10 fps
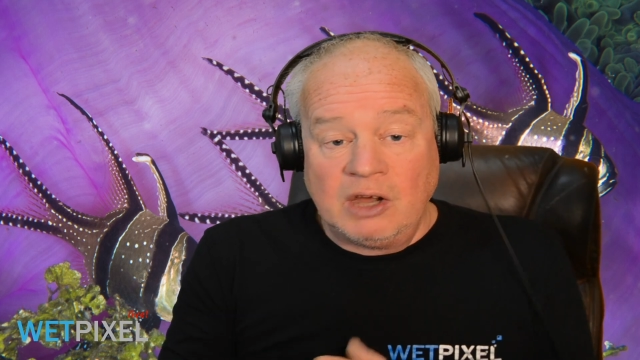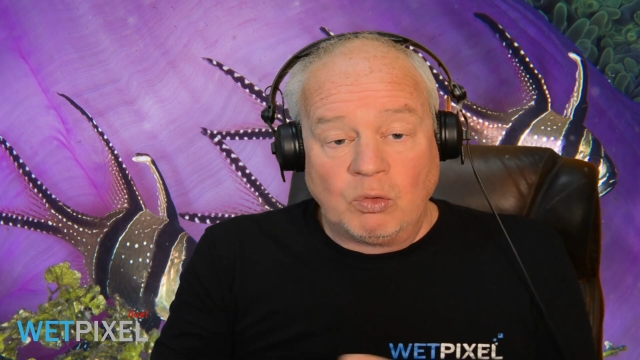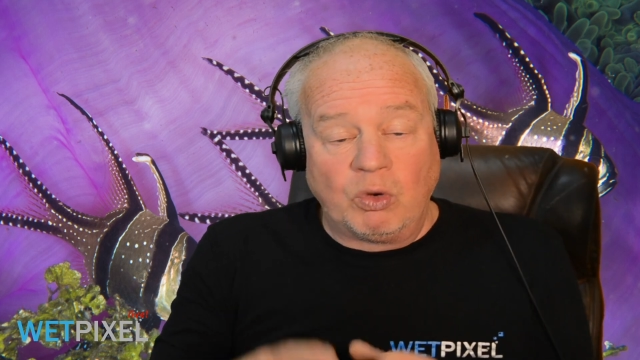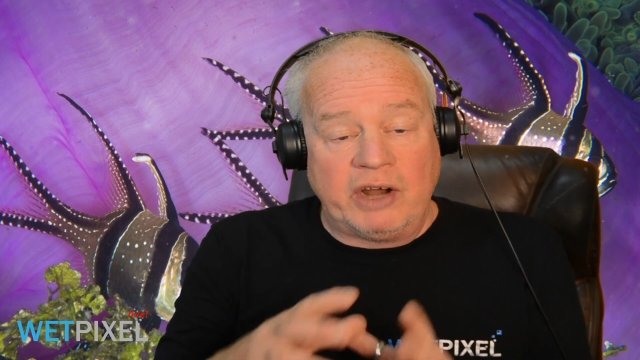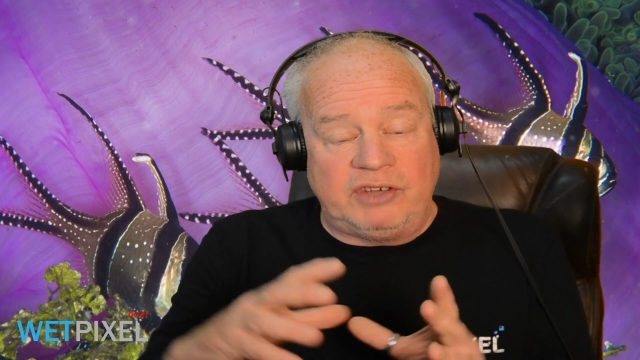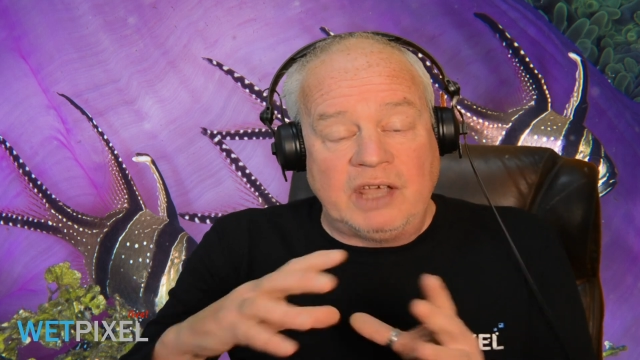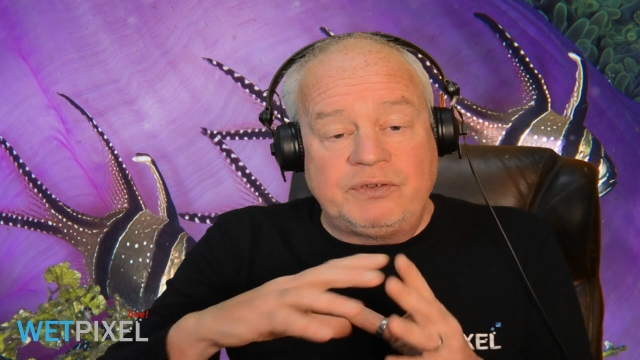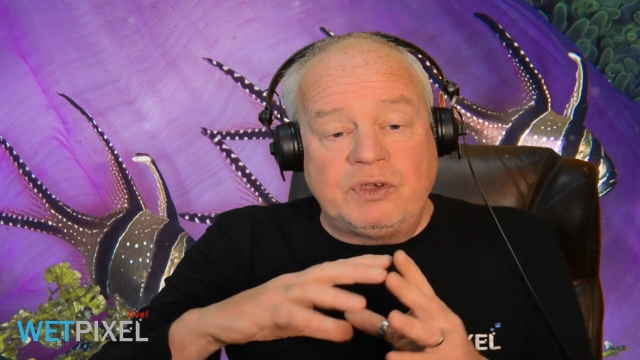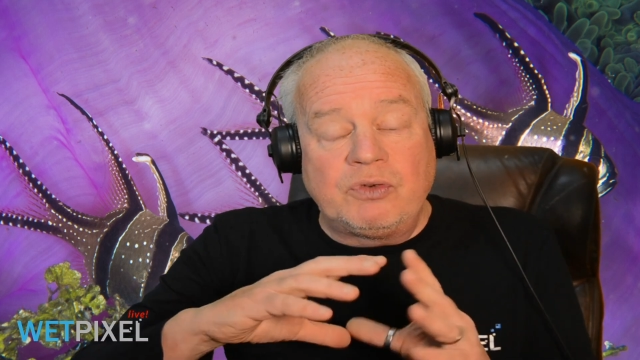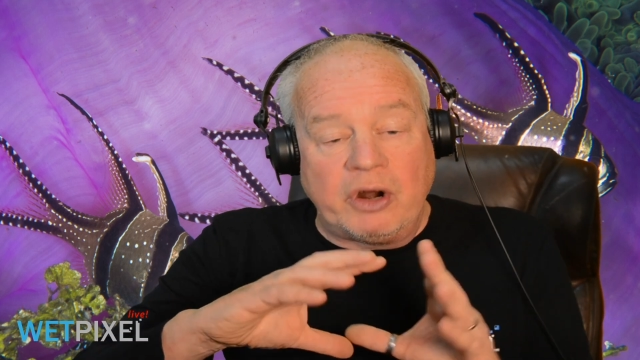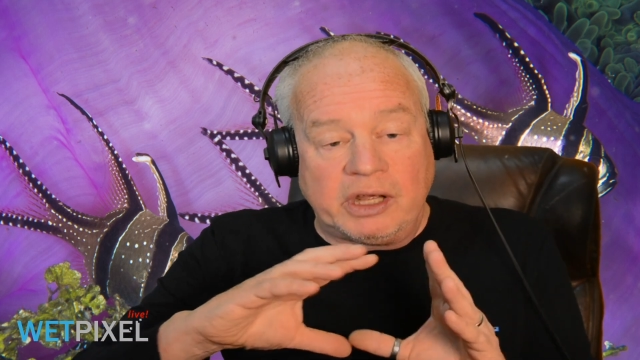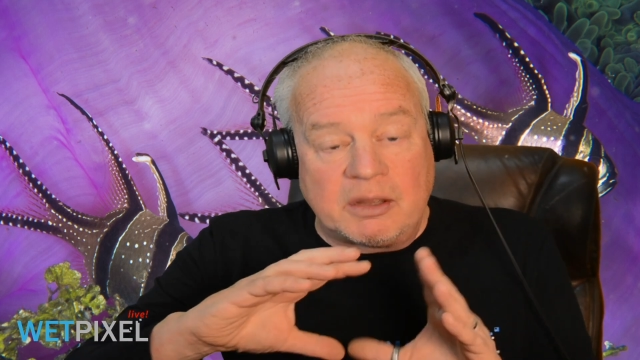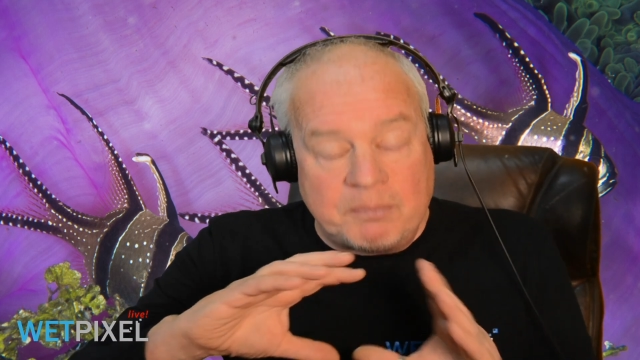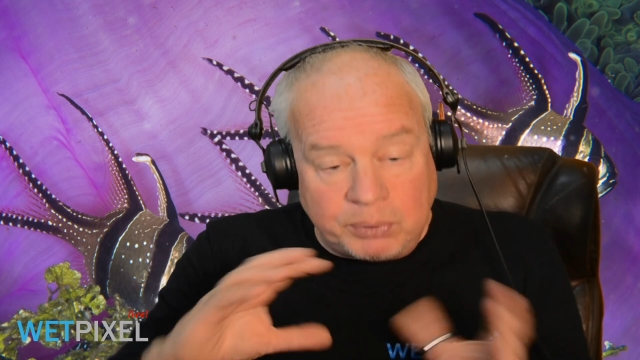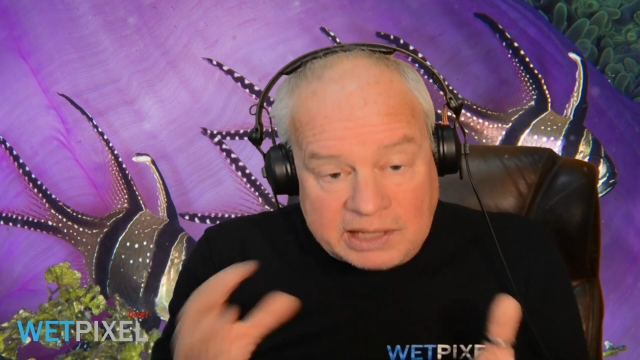Whereas if you've got a
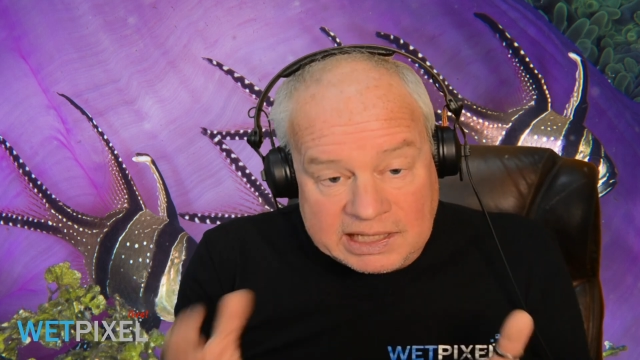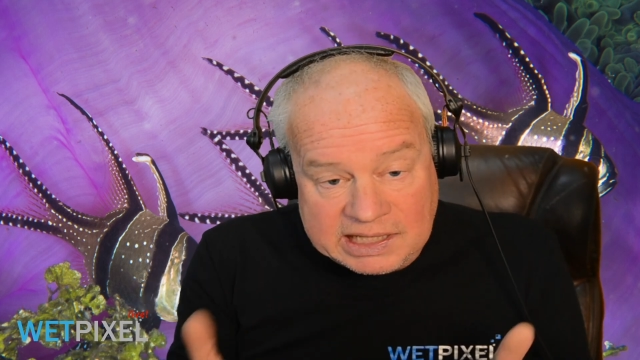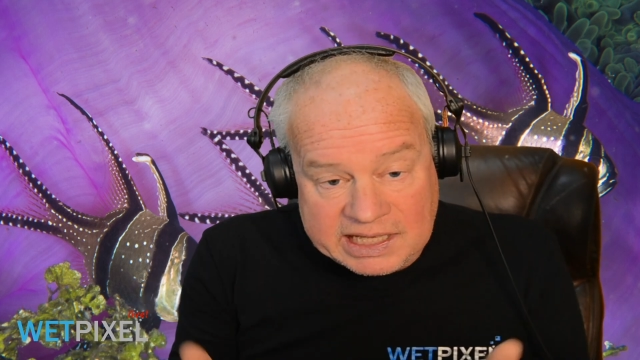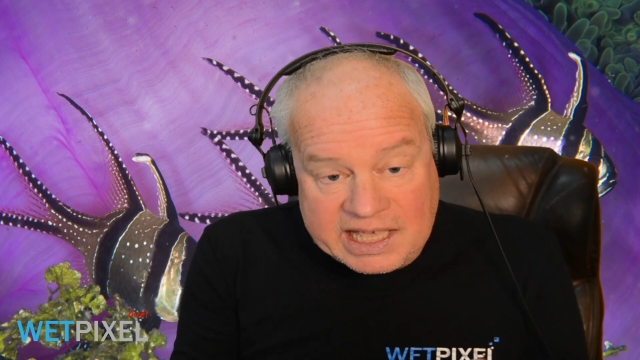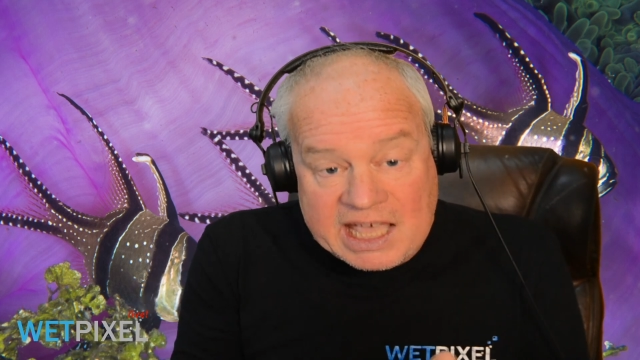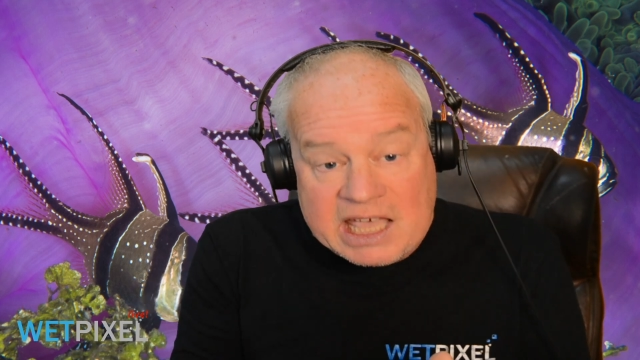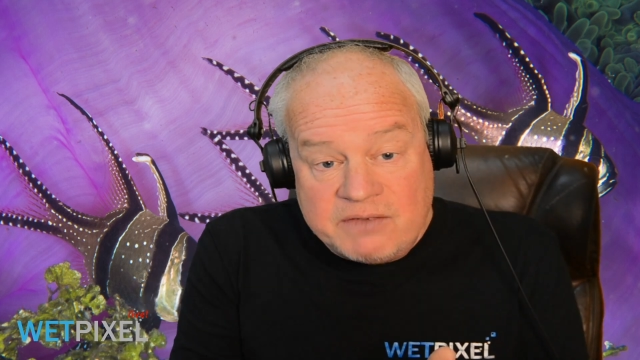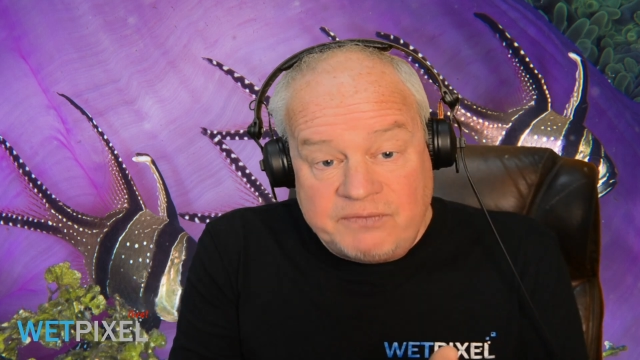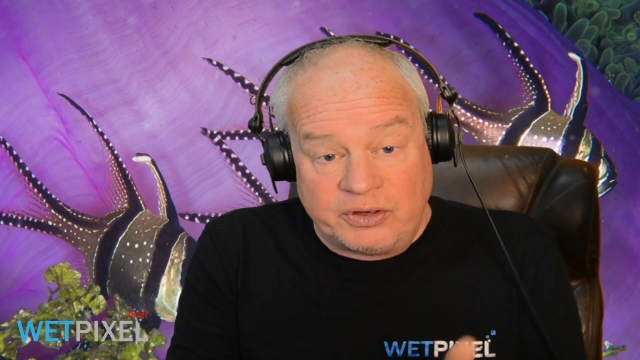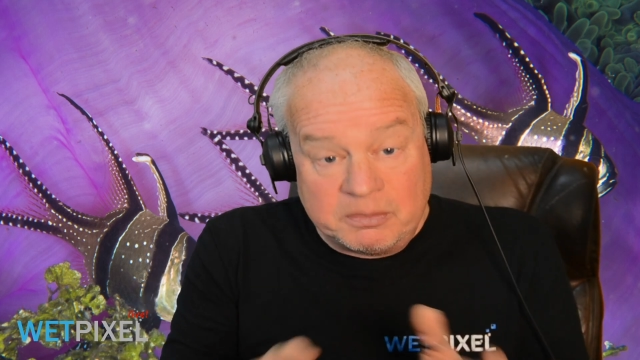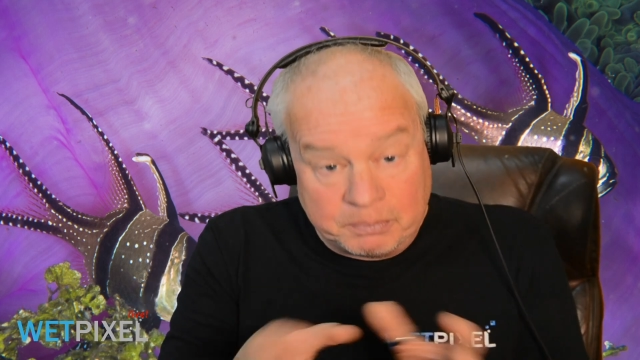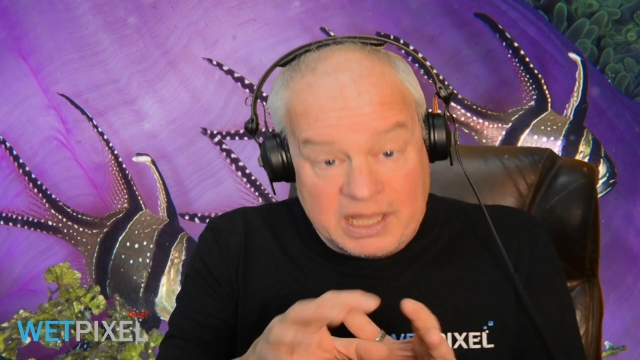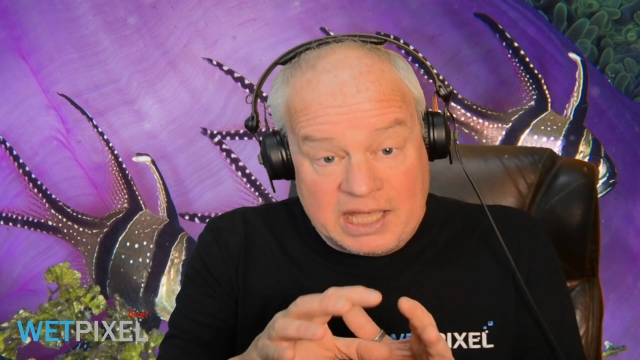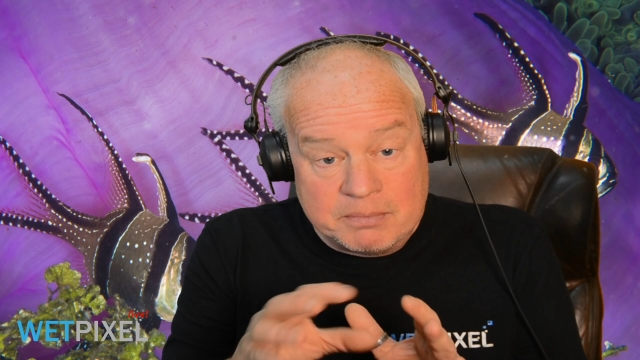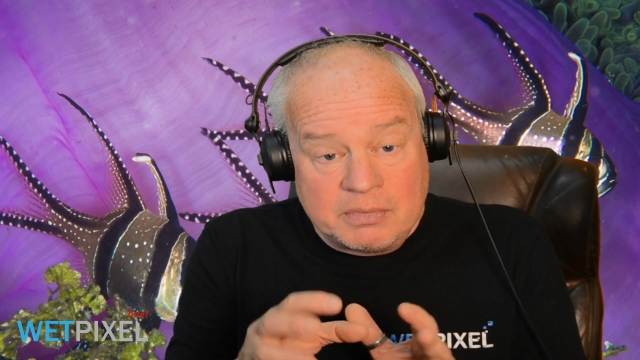completely even
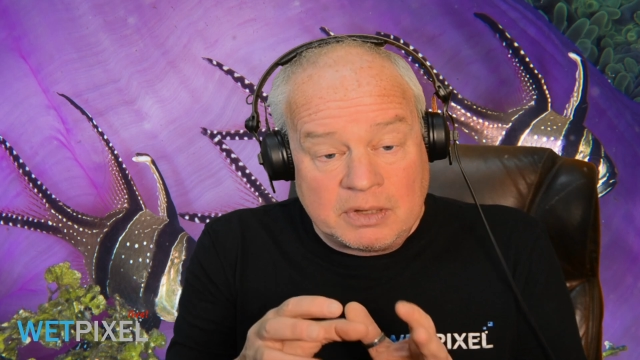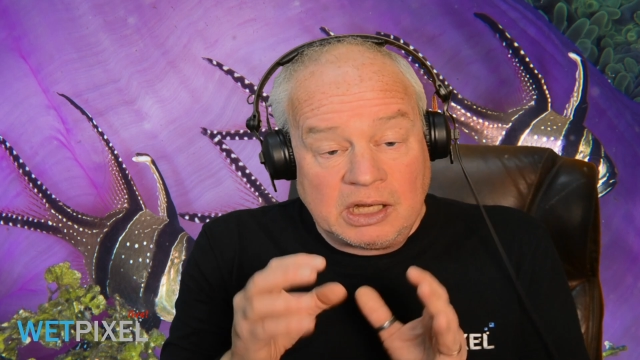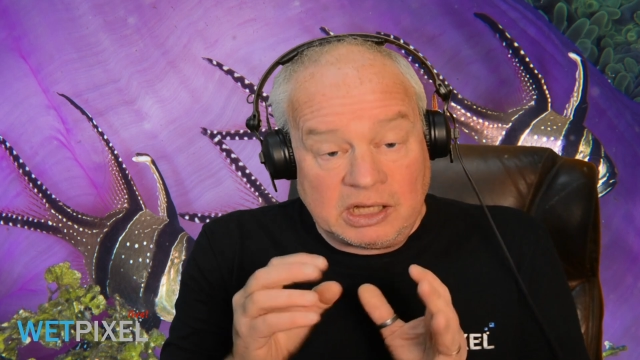beam